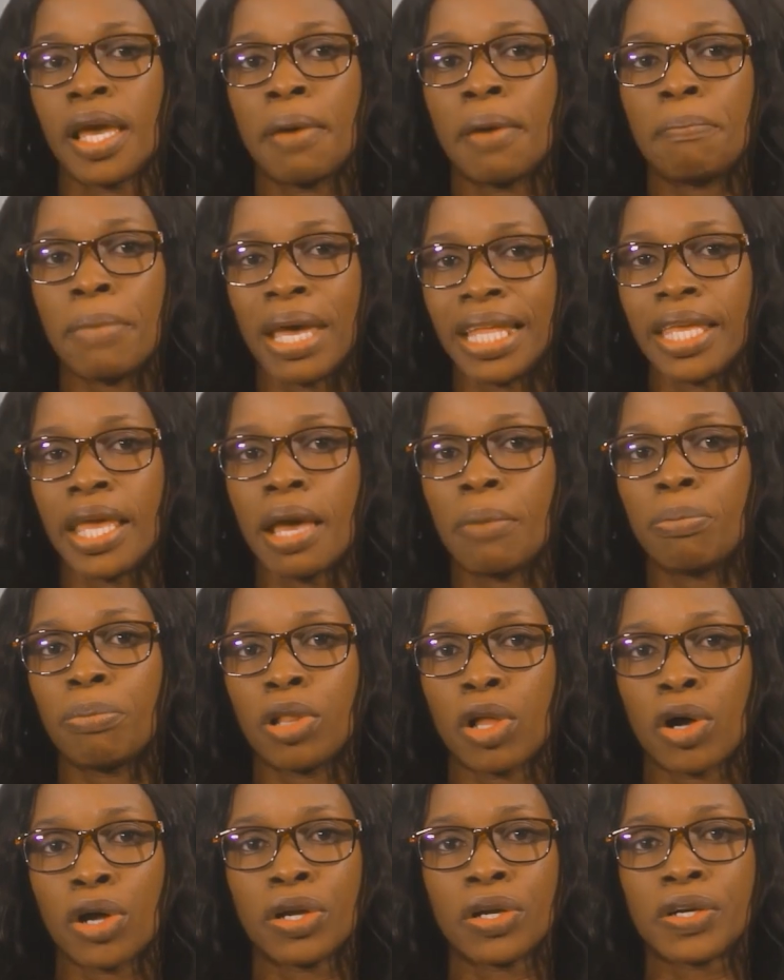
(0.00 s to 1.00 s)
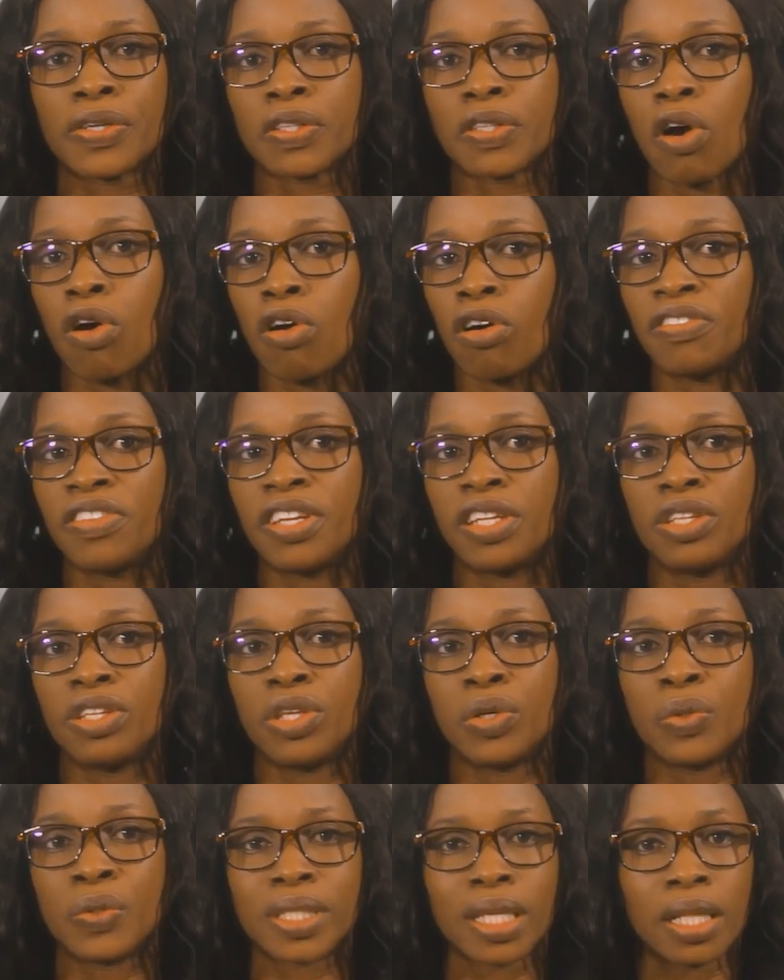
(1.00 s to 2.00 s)
Many employers often
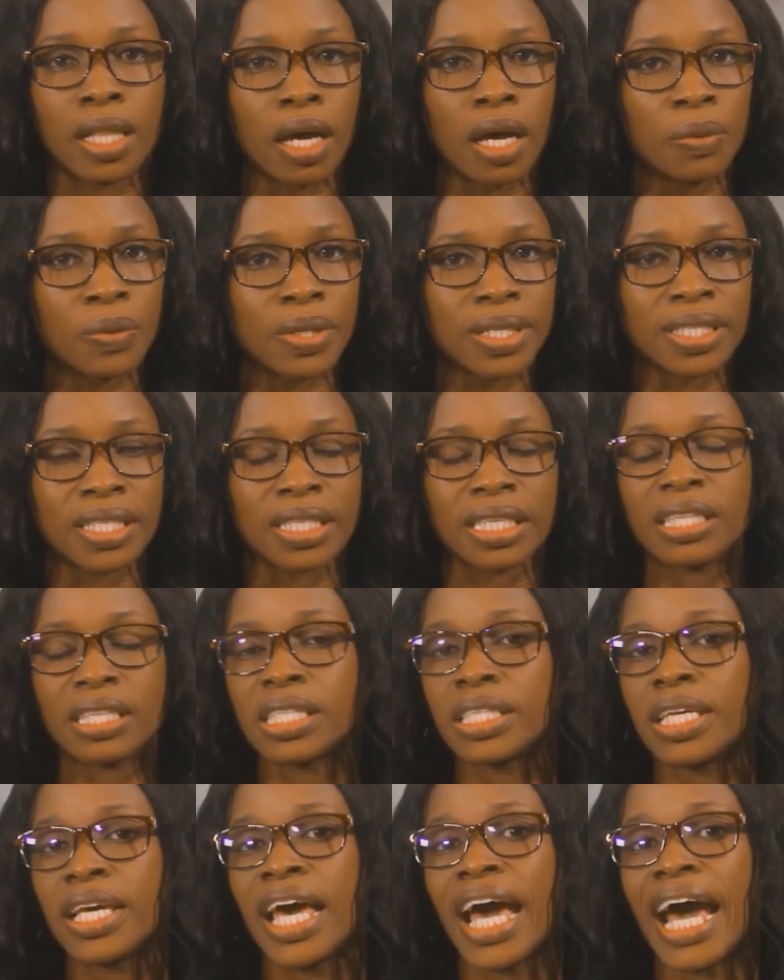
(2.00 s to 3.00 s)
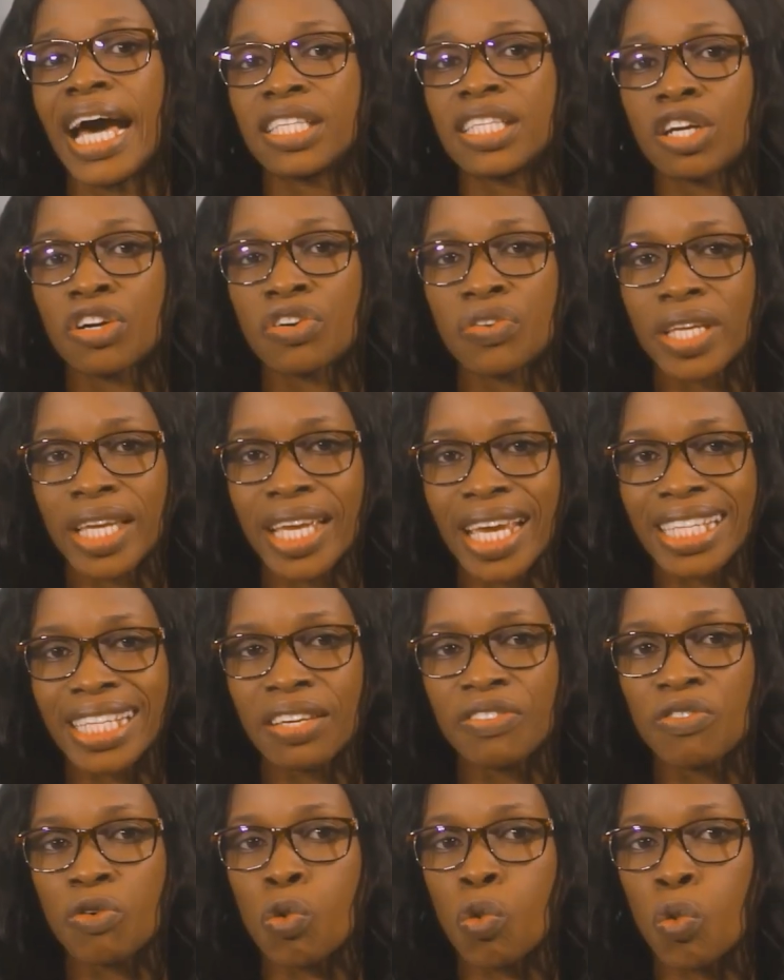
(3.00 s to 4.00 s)
use allowances as a
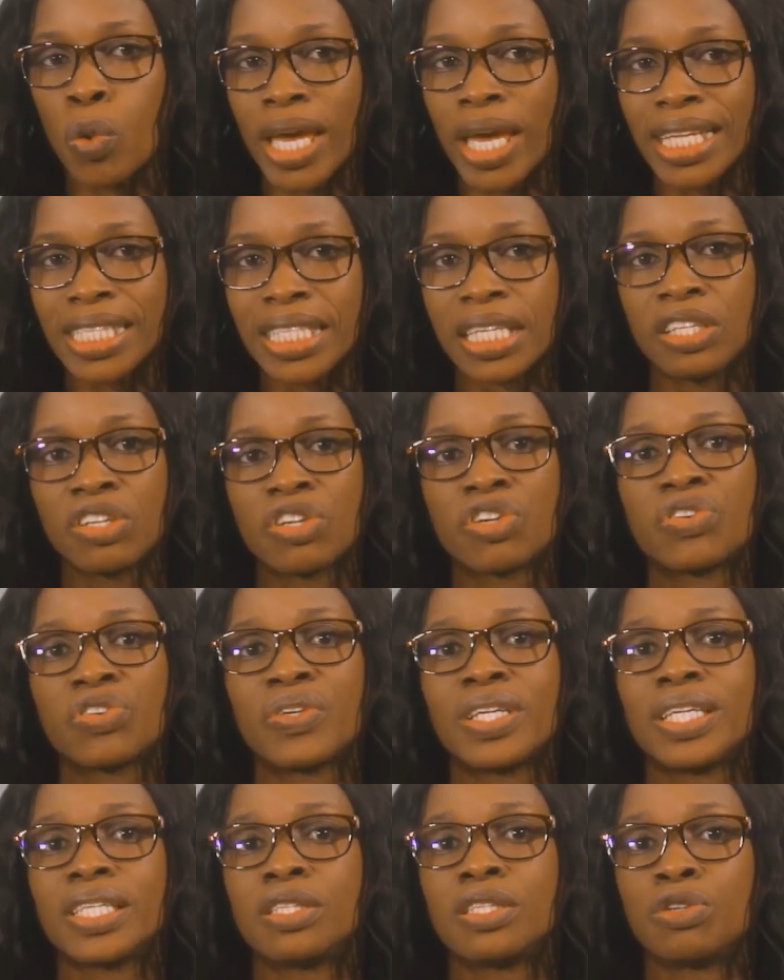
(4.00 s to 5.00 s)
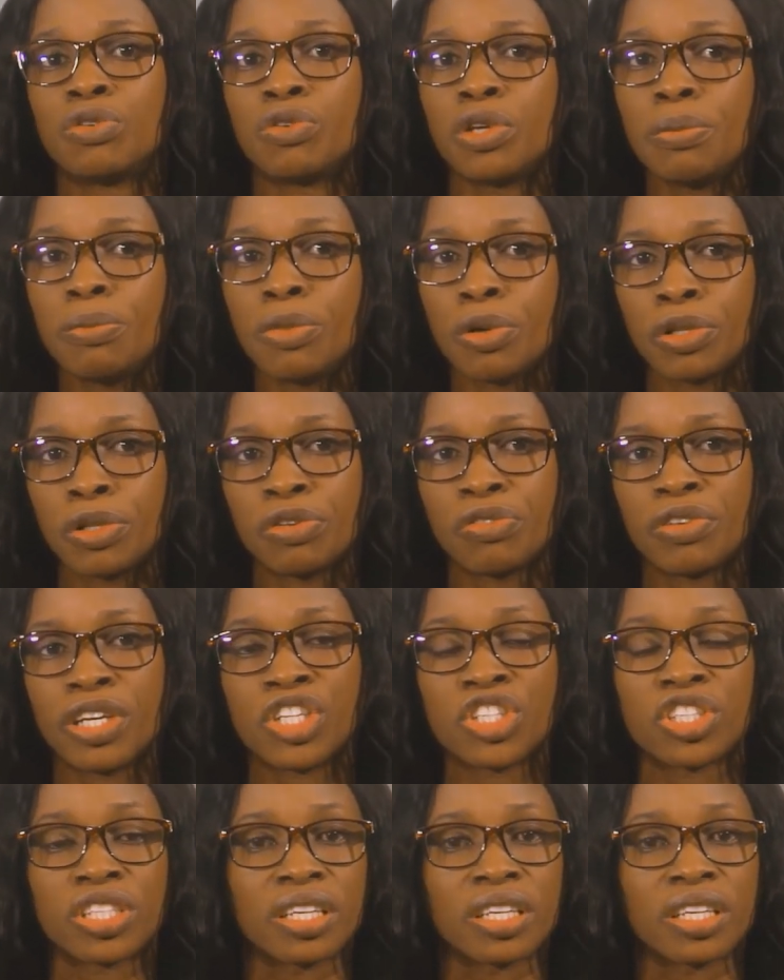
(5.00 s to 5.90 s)
creative way to increase the remuneration